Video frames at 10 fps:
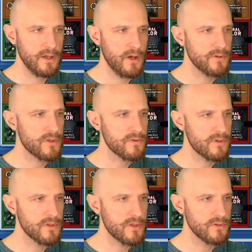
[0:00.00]
Oh, there's
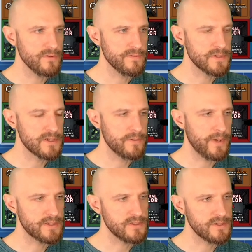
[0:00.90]
also this door from the secret
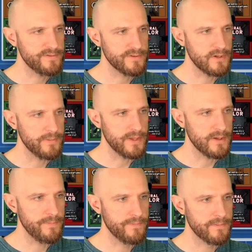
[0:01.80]
passage. I forgot
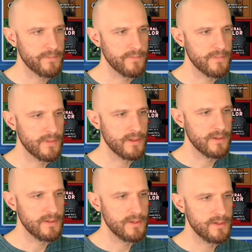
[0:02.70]
about that.
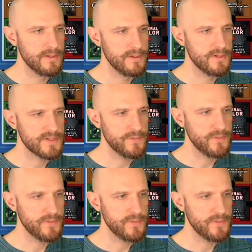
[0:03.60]
So I'm